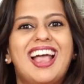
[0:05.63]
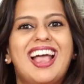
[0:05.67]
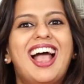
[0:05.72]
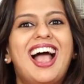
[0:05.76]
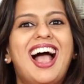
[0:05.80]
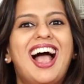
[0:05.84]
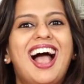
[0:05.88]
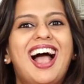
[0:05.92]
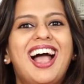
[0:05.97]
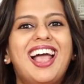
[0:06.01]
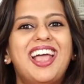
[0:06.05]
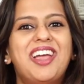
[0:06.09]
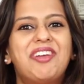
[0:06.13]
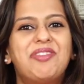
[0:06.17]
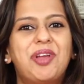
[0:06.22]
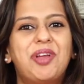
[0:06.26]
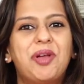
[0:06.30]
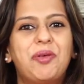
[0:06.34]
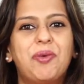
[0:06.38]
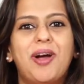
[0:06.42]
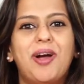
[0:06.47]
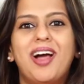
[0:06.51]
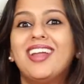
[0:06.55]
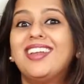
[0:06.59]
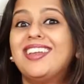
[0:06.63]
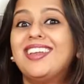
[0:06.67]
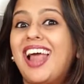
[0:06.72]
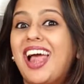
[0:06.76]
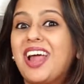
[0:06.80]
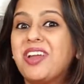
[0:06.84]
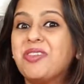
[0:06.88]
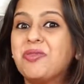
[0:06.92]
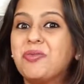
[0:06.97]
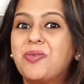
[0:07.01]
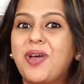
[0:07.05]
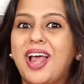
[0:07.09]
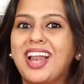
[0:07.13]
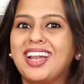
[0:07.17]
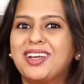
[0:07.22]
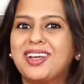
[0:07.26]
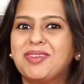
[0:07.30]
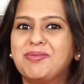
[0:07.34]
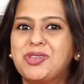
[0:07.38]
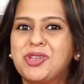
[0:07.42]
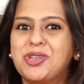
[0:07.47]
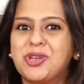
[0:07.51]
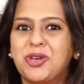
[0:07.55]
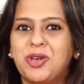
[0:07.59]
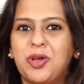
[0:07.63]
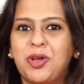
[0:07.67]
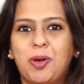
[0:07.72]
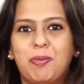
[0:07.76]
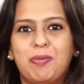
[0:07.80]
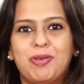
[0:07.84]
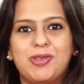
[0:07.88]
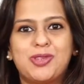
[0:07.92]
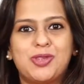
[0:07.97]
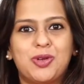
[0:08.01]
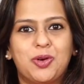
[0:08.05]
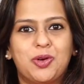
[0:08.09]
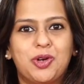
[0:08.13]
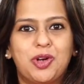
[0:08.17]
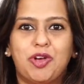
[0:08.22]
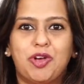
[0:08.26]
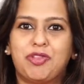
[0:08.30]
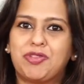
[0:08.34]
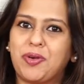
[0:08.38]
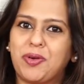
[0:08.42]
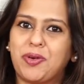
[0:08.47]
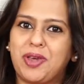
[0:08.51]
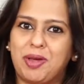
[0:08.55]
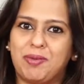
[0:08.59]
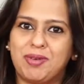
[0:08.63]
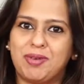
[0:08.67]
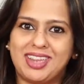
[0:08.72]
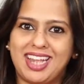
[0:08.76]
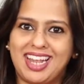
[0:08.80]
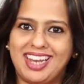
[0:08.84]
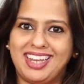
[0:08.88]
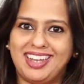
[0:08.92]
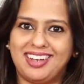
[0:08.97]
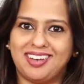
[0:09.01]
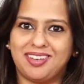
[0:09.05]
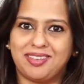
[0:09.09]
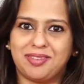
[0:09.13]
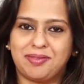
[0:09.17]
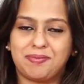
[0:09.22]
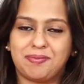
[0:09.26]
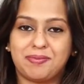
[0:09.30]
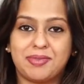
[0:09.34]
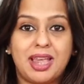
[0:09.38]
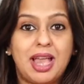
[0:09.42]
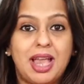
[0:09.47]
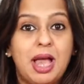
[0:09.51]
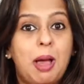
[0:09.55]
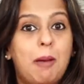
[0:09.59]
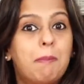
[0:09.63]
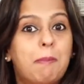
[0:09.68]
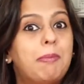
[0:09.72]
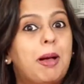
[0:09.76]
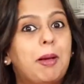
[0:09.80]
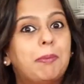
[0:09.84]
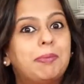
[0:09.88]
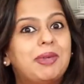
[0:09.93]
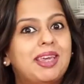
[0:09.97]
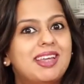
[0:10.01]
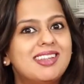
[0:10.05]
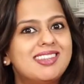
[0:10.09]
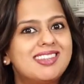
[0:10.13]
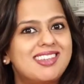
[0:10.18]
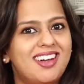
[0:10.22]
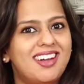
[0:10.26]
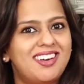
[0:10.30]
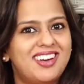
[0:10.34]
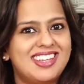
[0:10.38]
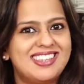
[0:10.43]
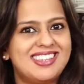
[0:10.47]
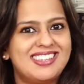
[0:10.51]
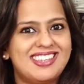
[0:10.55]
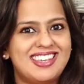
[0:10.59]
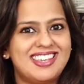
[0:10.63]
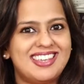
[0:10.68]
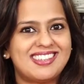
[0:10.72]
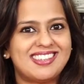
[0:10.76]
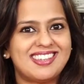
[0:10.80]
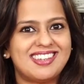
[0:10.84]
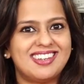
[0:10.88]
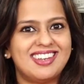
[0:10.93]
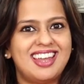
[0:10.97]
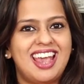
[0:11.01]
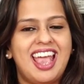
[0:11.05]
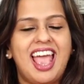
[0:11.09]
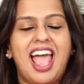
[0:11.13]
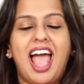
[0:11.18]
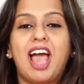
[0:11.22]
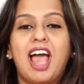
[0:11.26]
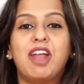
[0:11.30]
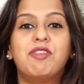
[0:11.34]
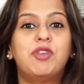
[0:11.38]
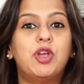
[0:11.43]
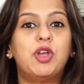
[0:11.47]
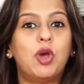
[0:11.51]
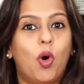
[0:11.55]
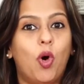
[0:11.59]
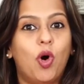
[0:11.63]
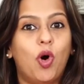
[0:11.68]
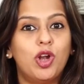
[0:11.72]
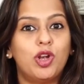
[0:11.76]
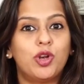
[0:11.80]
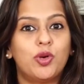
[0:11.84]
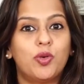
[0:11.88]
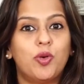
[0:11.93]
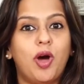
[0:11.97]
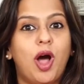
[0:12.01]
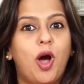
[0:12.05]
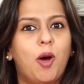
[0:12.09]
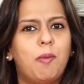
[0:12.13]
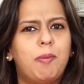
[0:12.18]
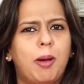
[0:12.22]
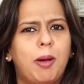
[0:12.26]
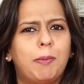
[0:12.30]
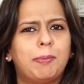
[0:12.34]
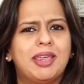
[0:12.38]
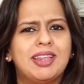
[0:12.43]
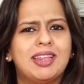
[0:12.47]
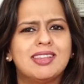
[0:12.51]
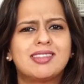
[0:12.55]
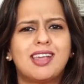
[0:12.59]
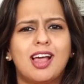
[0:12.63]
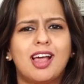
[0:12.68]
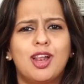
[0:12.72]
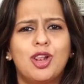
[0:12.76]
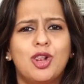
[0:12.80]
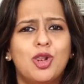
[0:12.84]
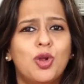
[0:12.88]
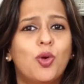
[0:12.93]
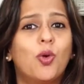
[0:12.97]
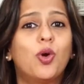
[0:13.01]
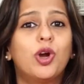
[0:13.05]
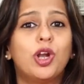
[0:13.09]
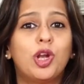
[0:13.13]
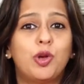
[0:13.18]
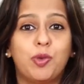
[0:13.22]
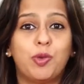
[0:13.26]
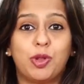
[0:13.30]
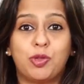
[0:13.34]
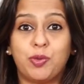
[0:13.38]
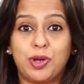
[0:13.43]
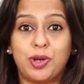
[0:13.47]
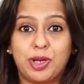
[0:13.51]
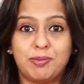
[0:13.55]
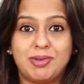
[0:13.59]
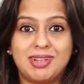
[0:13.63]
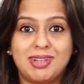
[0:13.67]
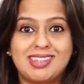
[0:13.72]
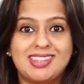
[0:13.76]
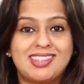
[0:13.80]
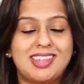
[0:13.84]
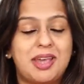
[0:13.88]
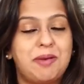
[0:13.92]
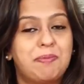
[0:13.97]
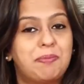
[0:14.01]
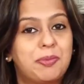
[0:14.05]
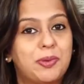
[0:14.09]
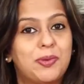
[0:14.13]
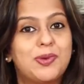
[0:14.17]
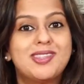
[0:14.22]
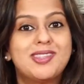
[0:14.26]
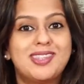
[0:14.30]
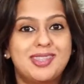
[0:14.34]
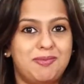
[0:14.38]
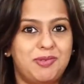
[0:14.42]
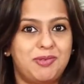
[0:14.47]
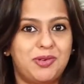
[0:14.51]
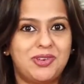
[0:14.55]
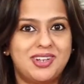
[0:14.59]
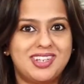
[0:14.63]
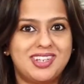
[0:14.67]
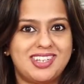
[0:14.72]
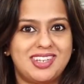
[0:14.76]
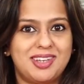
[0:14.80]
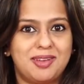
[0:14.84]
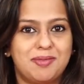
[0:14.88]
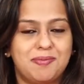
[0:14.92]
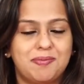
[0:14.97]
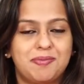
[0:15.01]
Hi everyone and welcome to a new episode of Cooking with Aleena. Pumpkins are in season and we all know how pumpkins are loaded with vitamins that boost immunity.